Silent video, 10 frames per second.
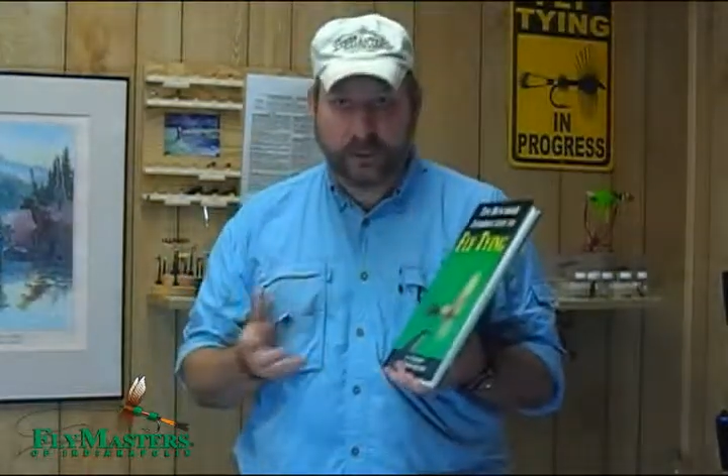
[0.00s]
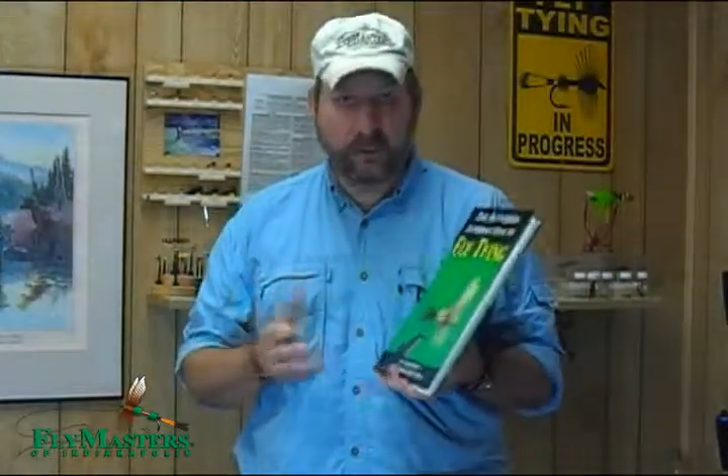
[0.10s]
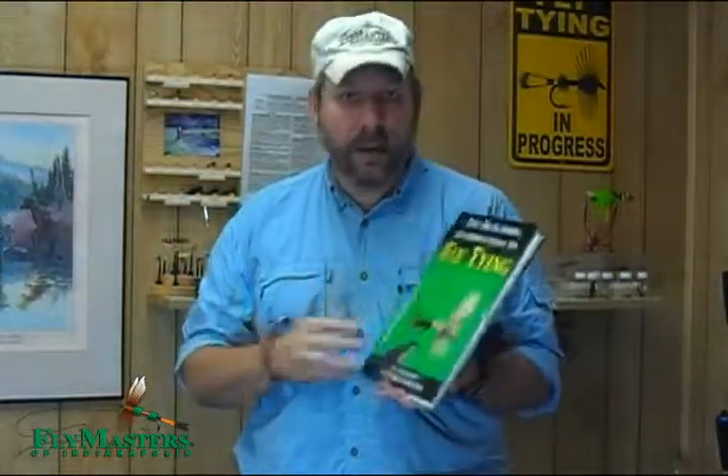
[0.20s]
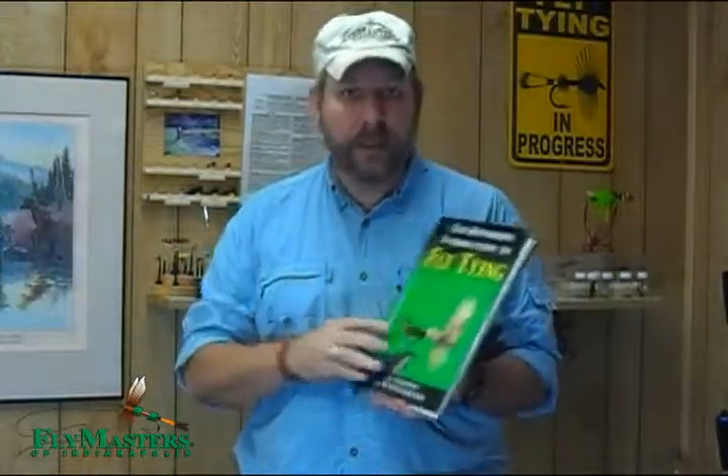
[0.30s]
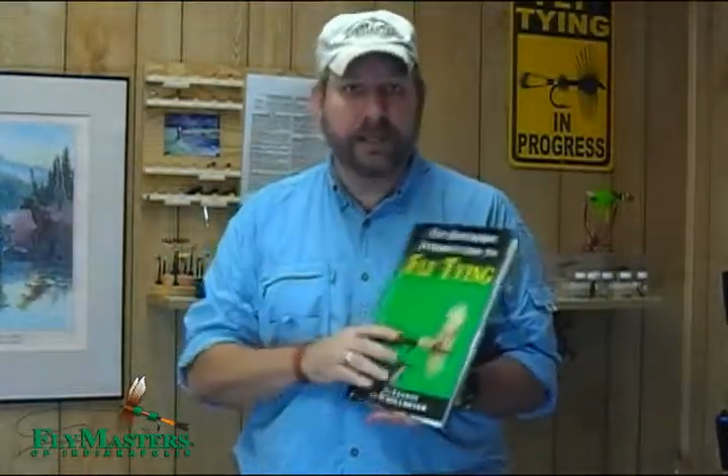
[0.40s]

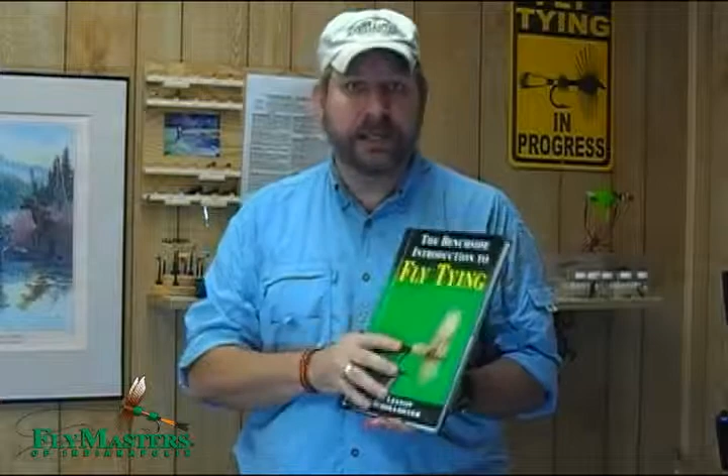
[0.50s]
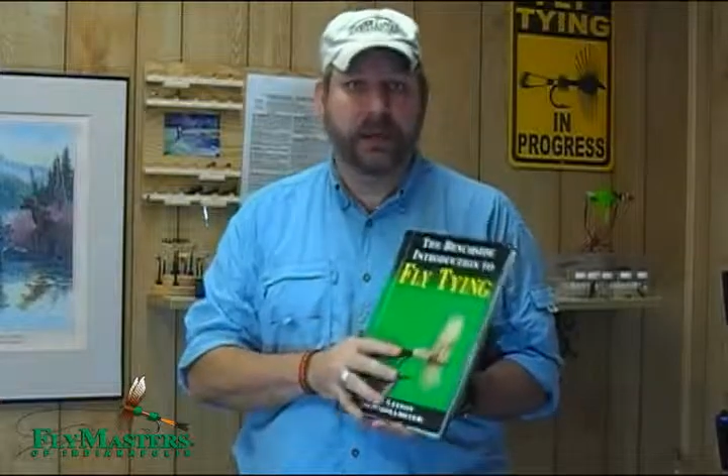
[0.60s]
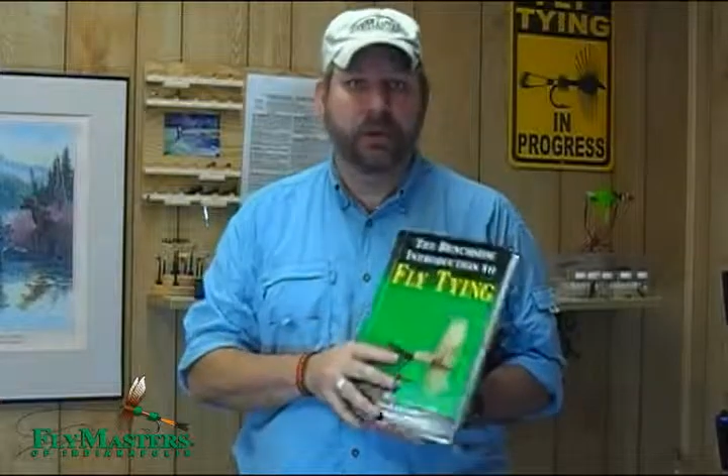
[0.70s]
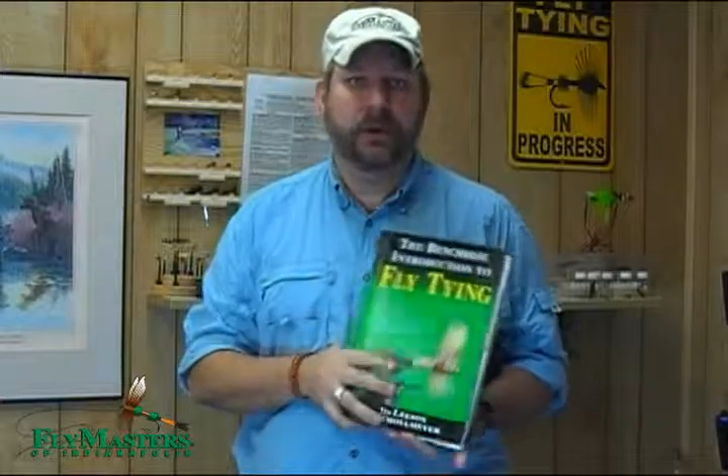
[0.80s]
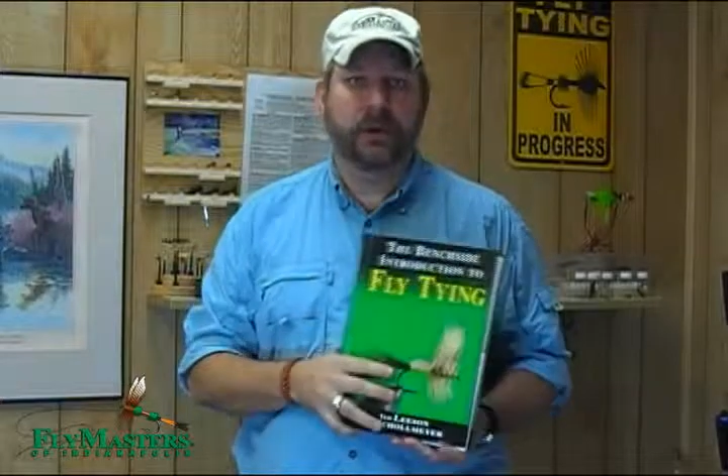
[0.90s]
propping it
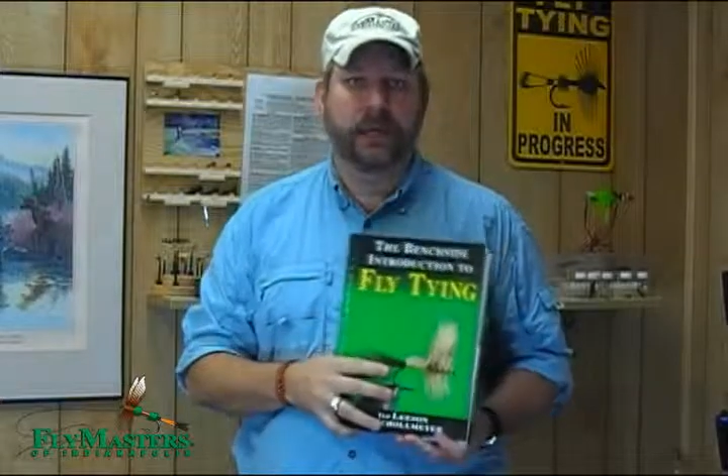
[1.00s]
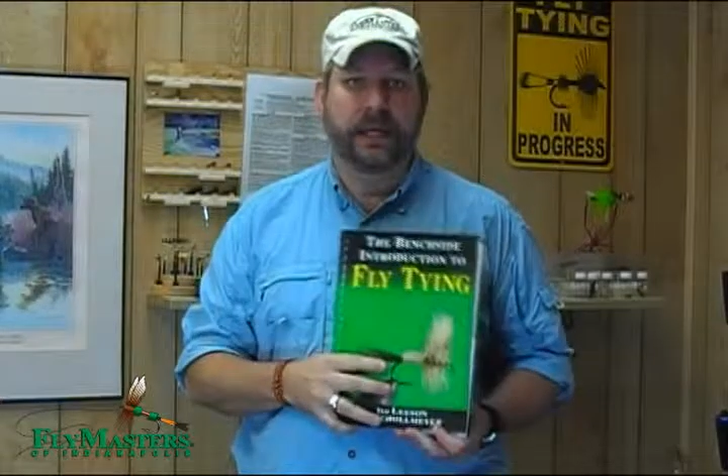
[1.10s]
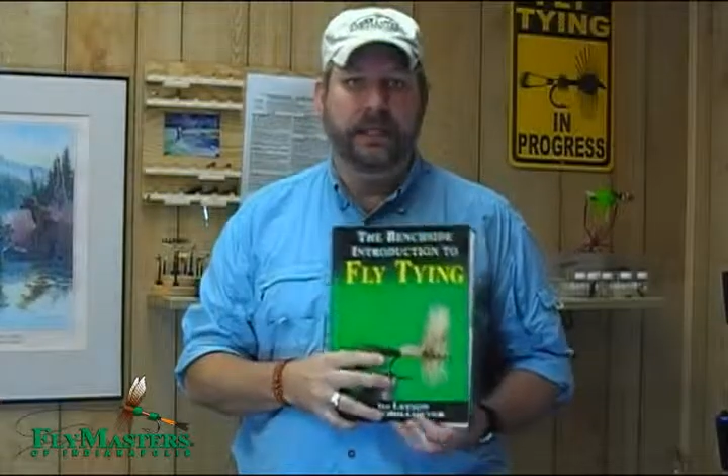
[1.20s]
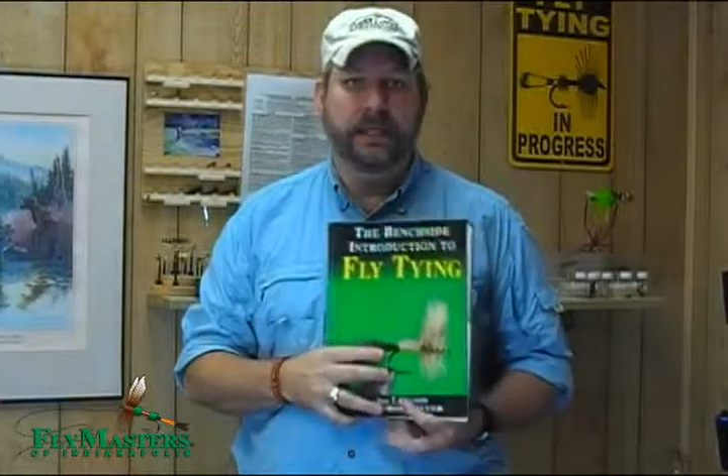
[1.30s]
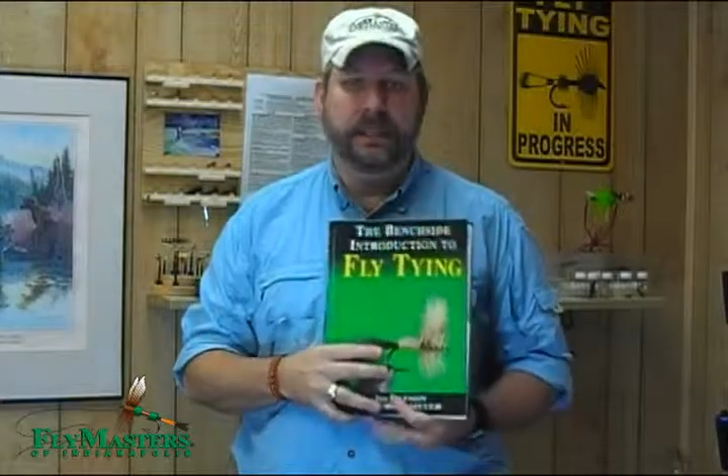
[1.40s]
open or
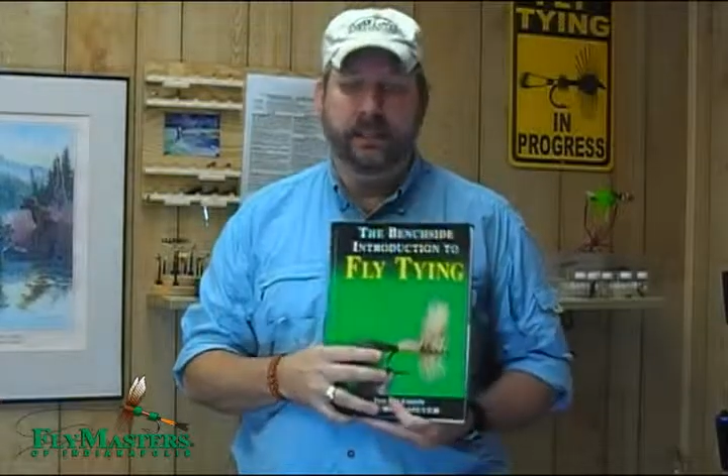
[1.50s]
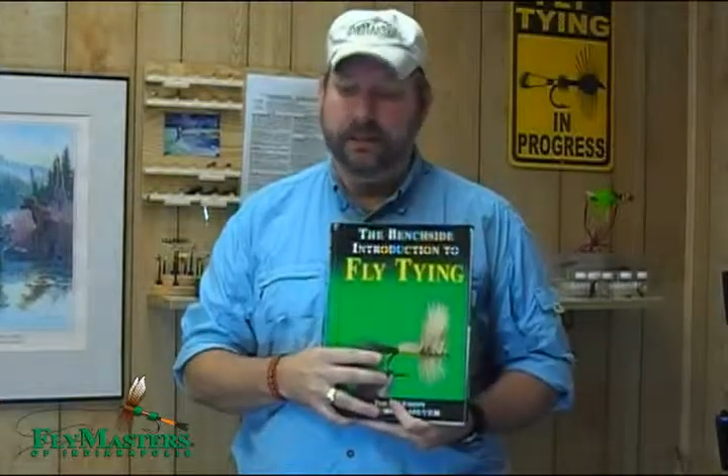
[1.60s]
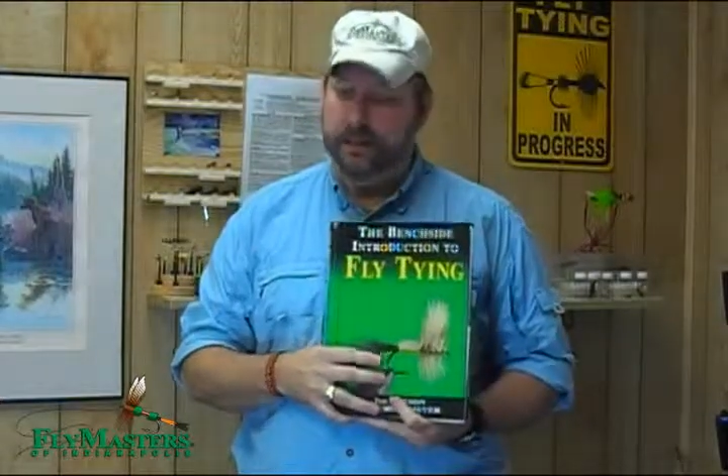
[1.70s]
anything.